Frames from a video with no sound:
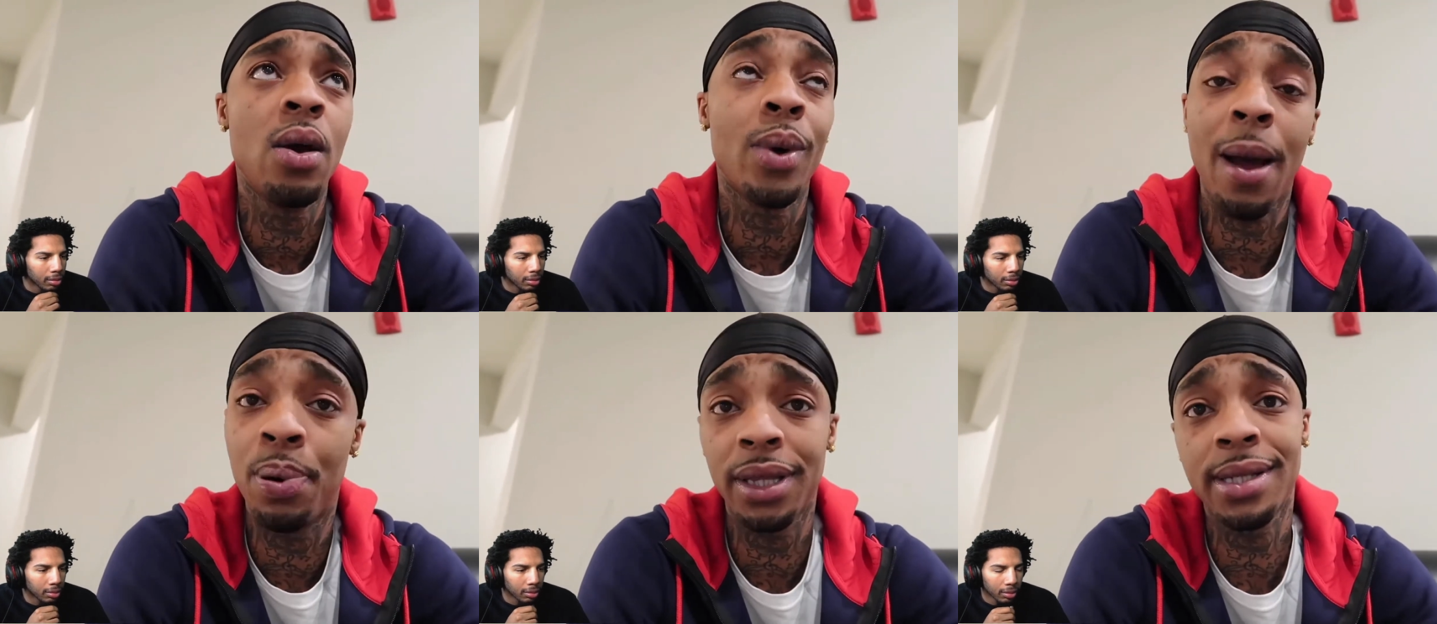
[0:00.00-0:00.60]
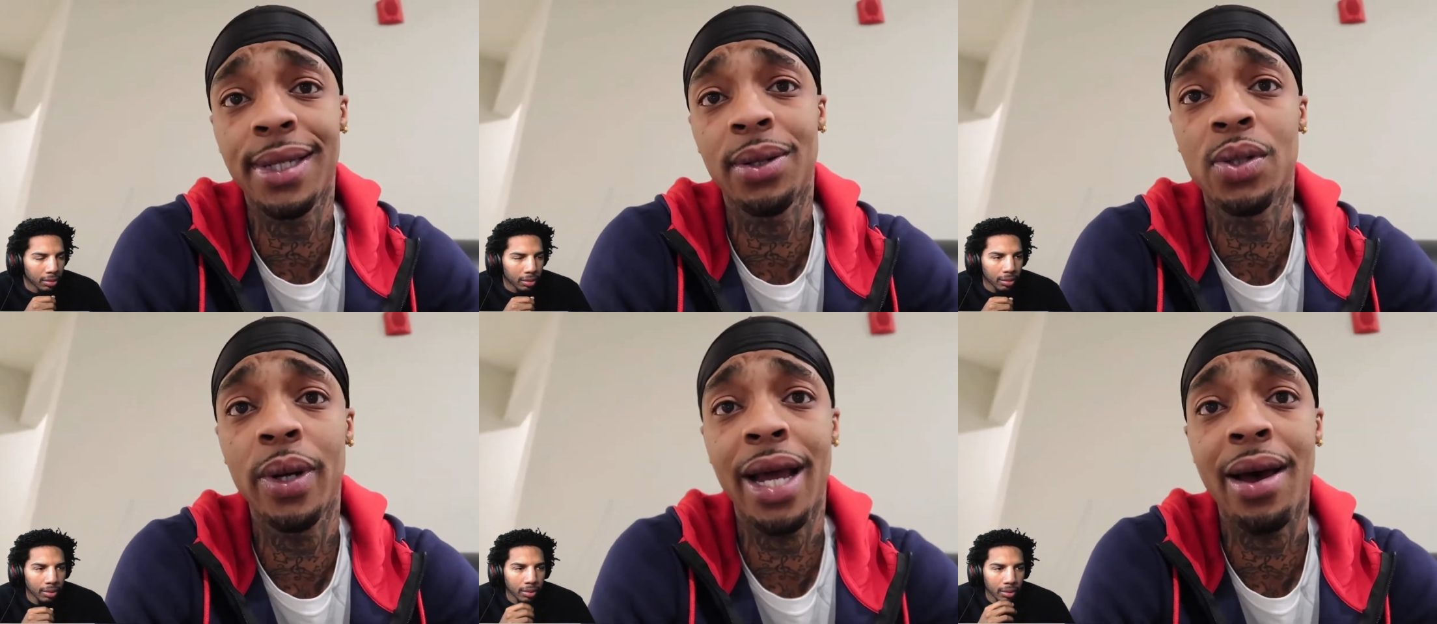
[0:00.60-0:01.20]
Speaker 1: when I put the single
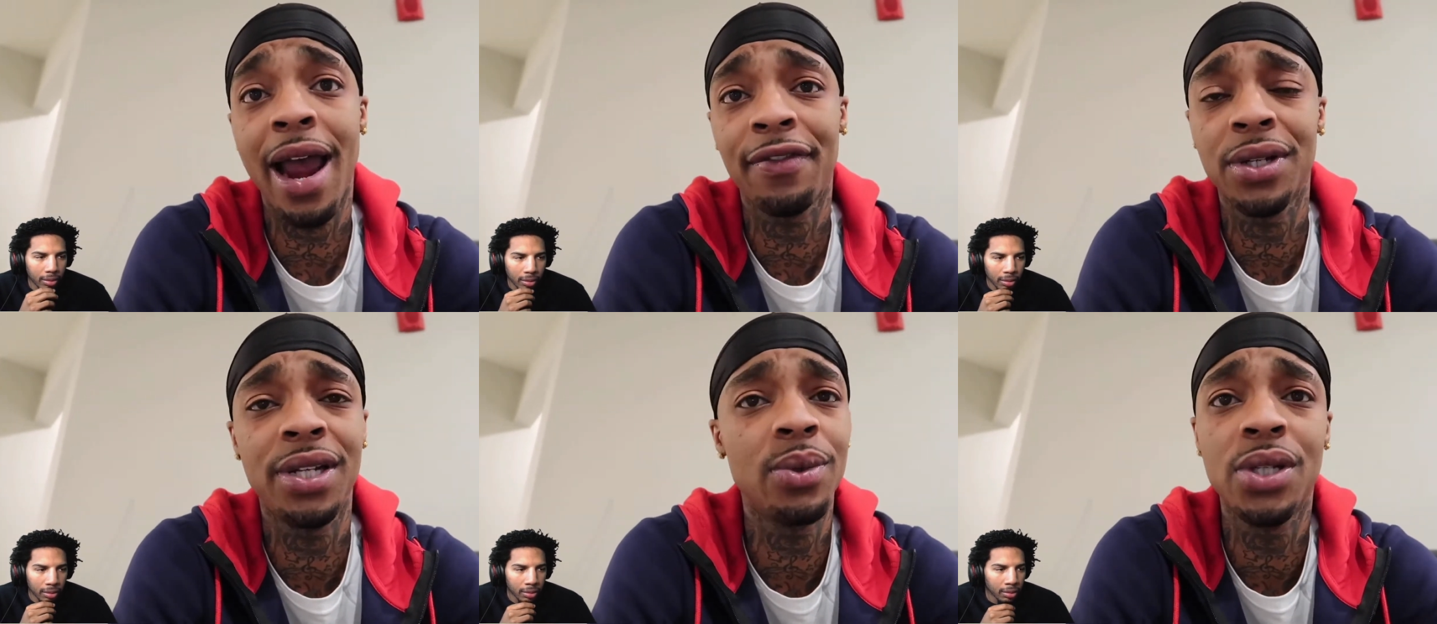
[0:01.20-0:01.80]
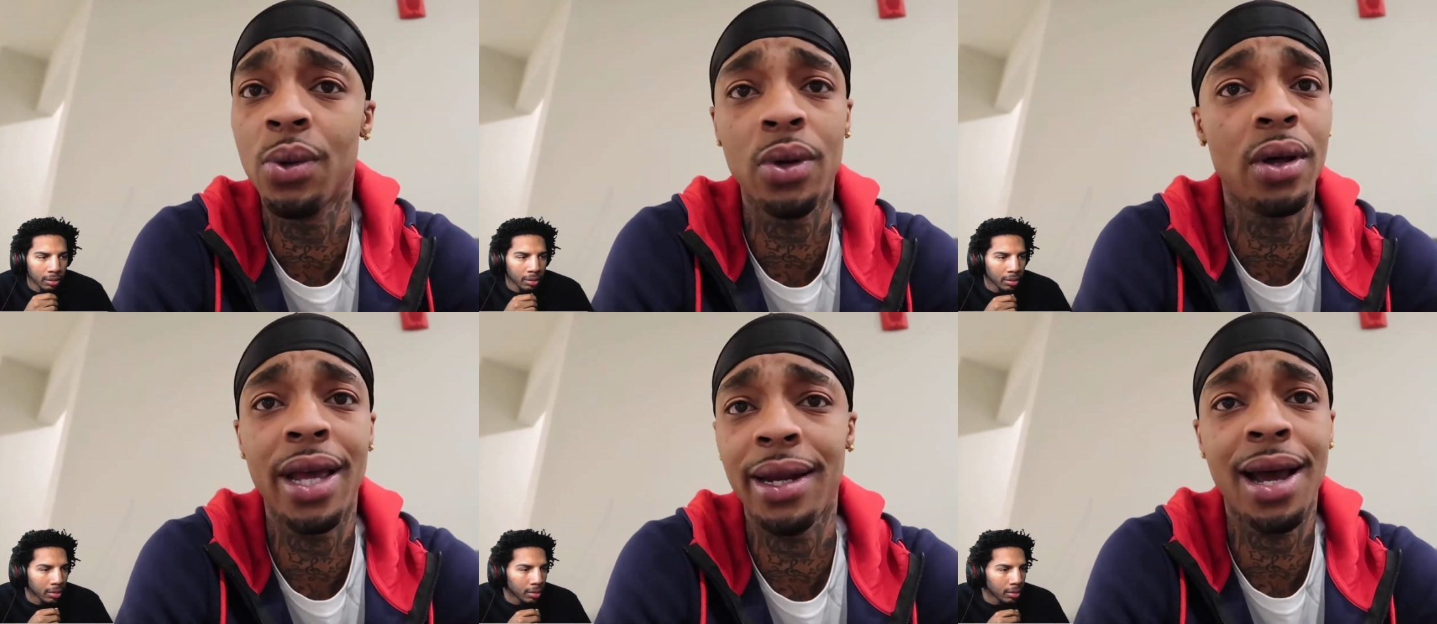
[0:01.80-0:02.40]
tweet out after she was doing all
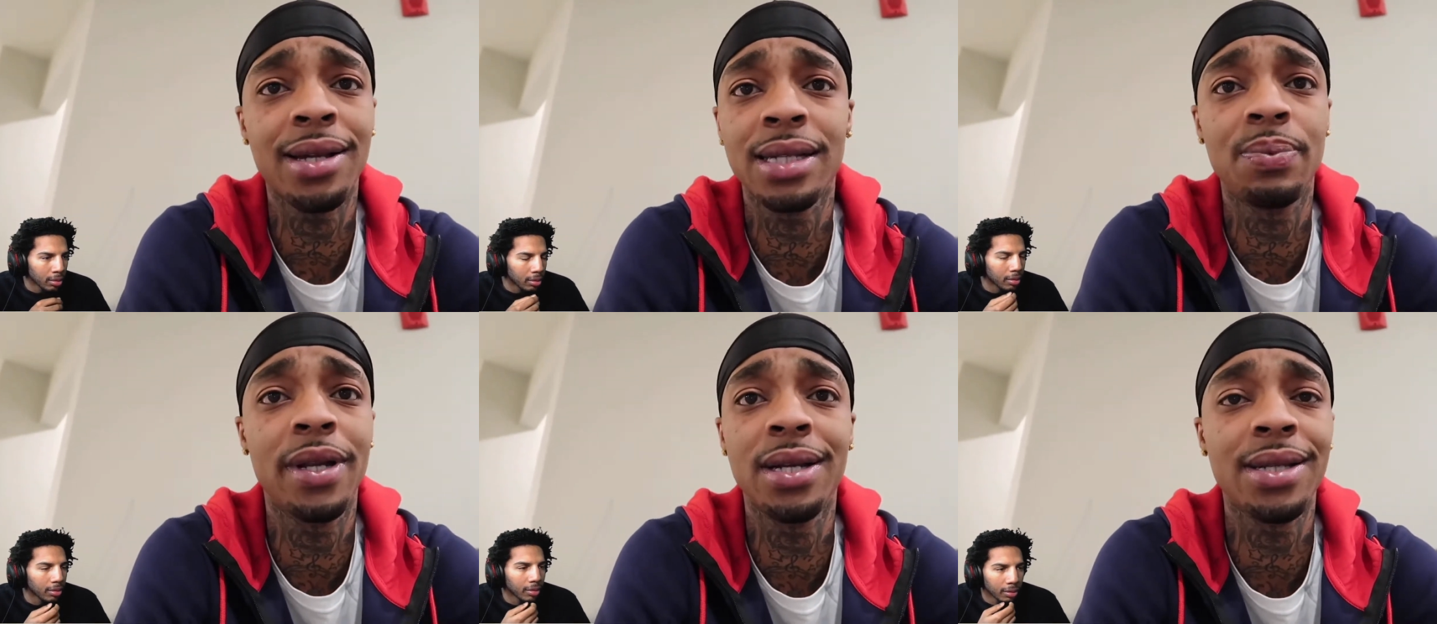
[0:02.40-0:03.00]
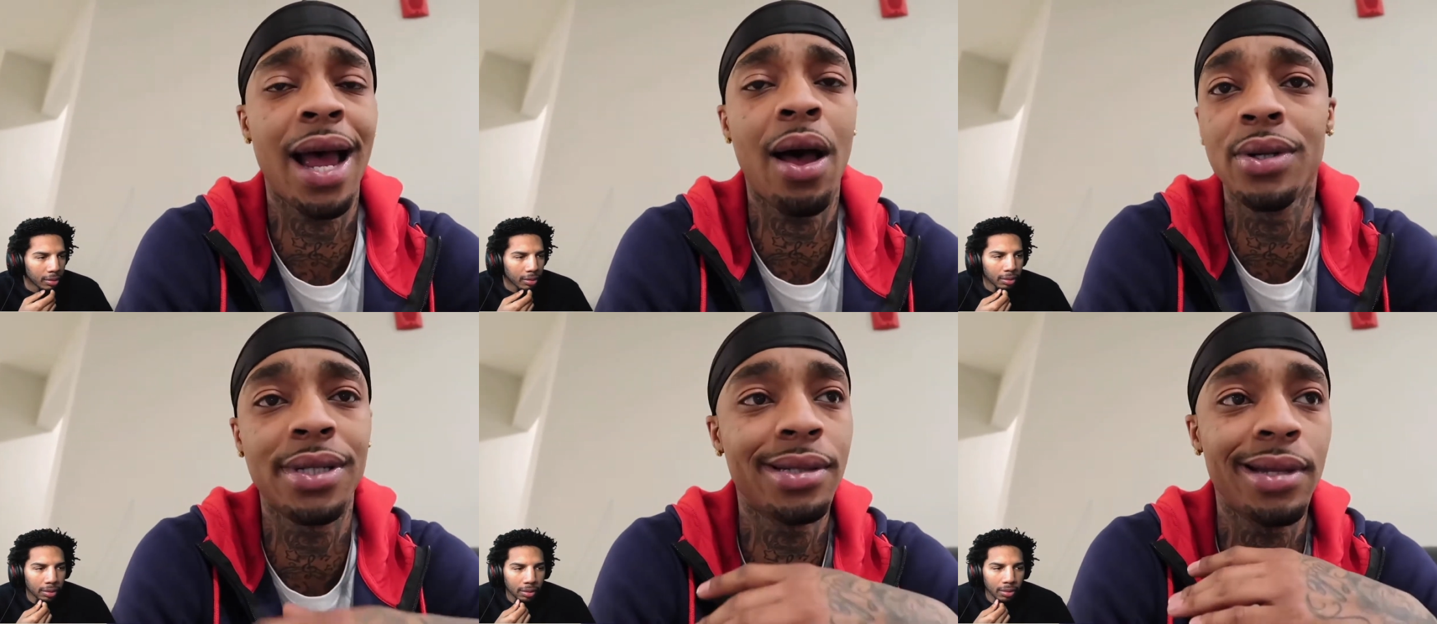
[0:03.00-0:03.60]
that nonsense, because I was
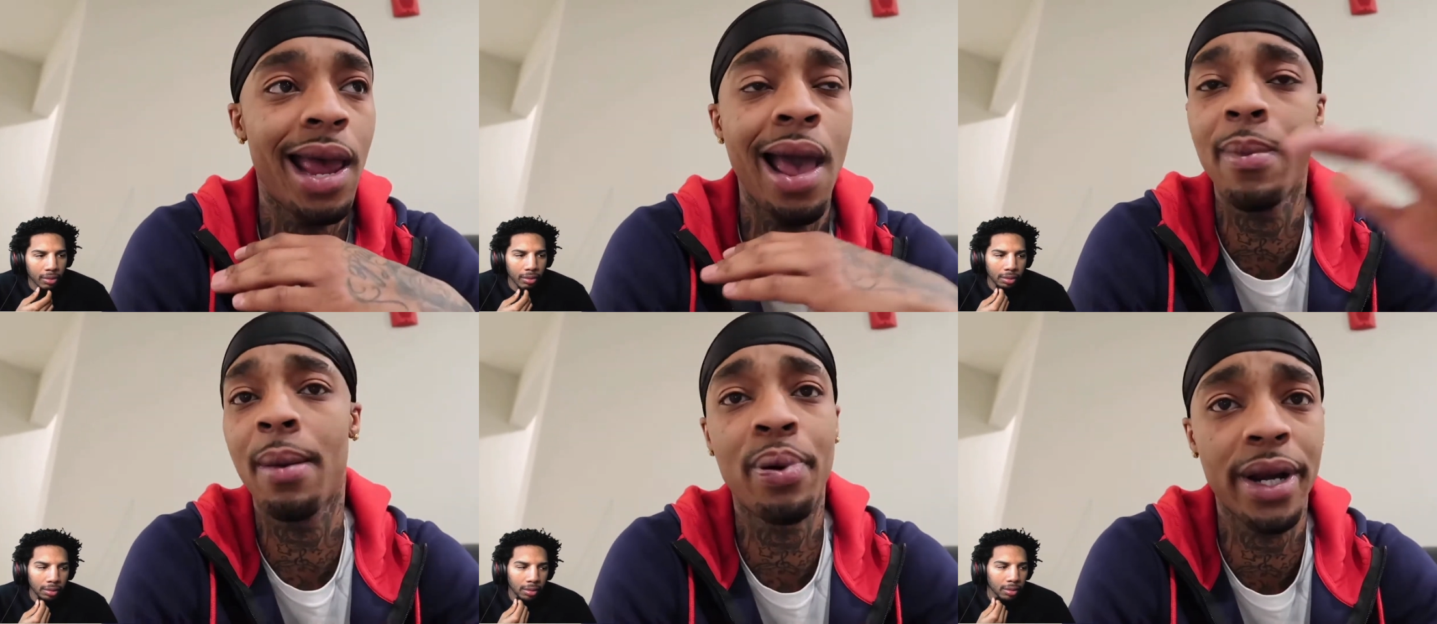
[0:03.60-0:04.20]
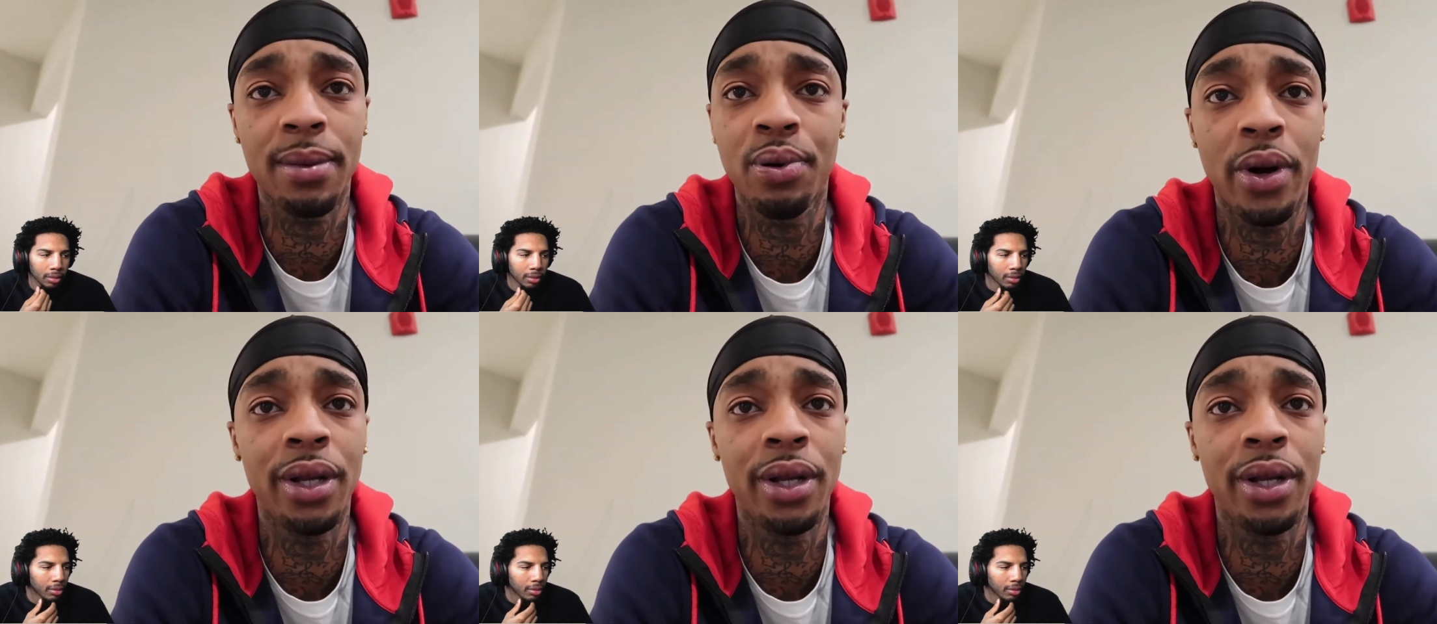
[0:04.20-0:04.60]
just at my breaking point.